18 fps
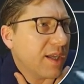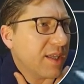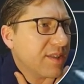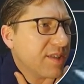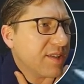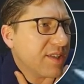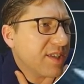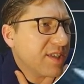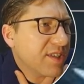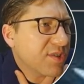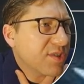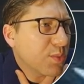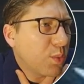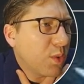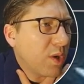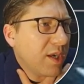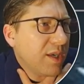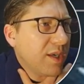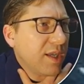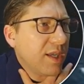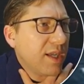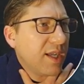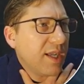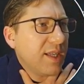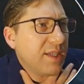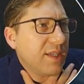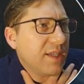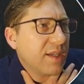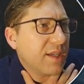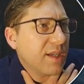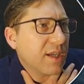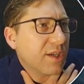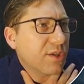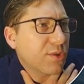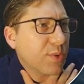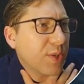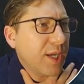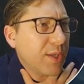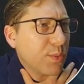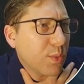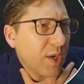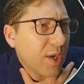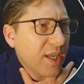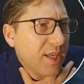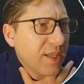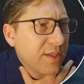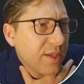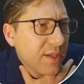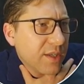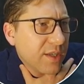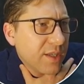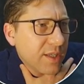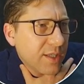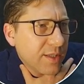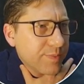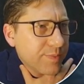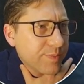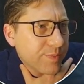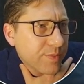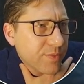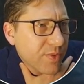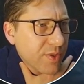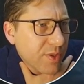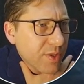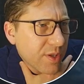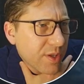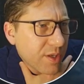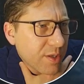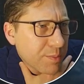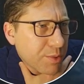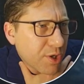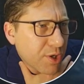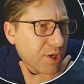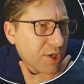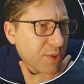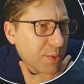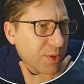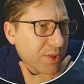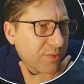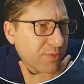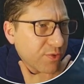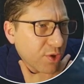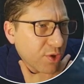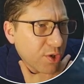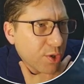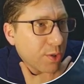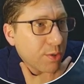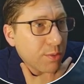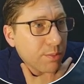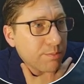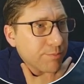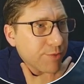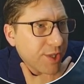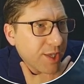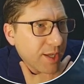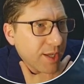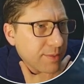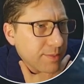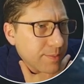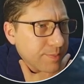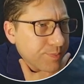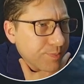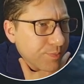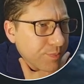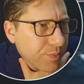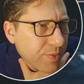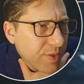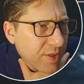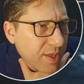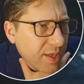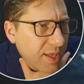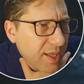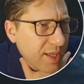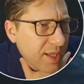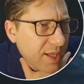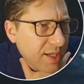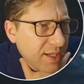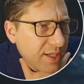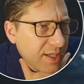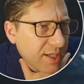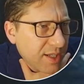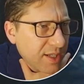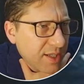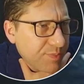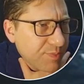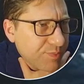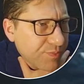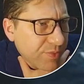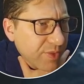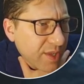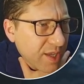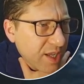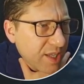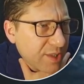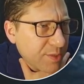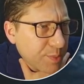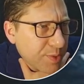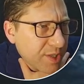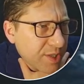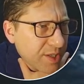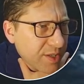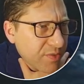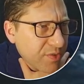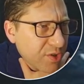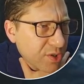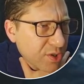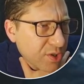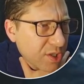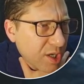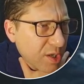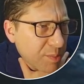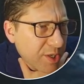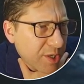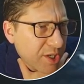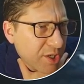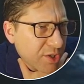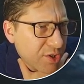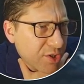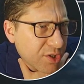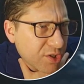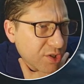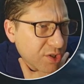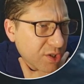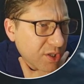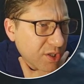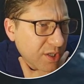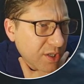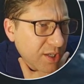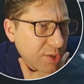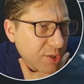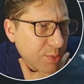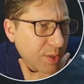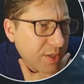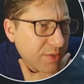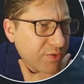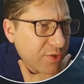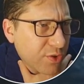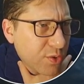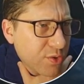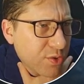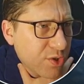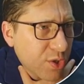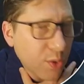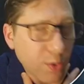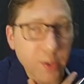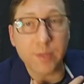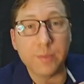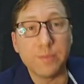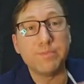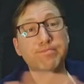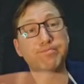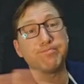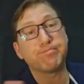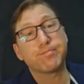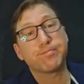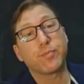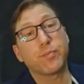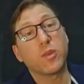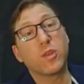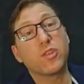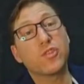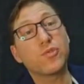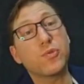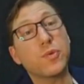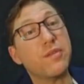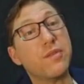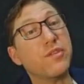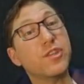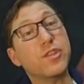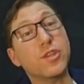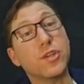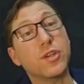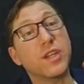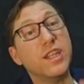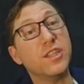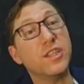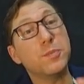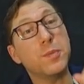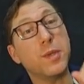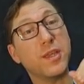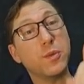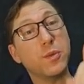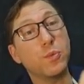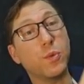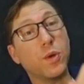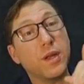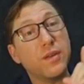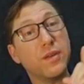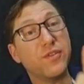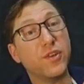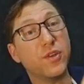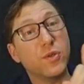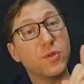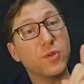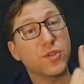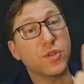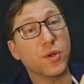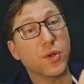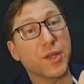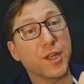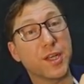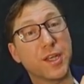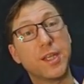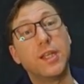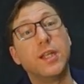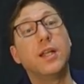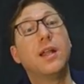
He is 1 and a green-white. Partner with Frodo, yeah. And At the beginning of your combat on your turn, create a food token. So every turn, he's making one food token.